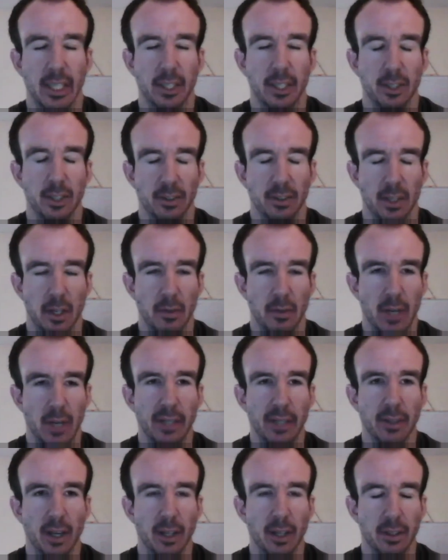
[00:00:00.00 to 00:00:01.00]
I think just kind of
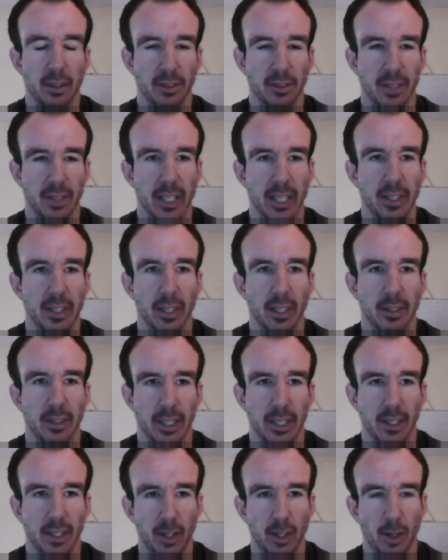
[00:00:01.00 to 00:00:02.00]
like the understanding. I
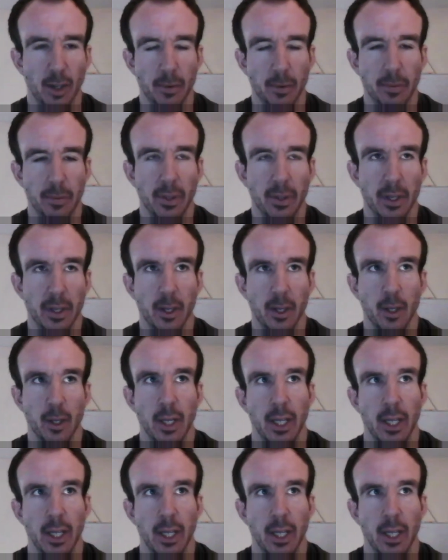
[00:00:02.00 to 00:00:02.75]
think a lot of the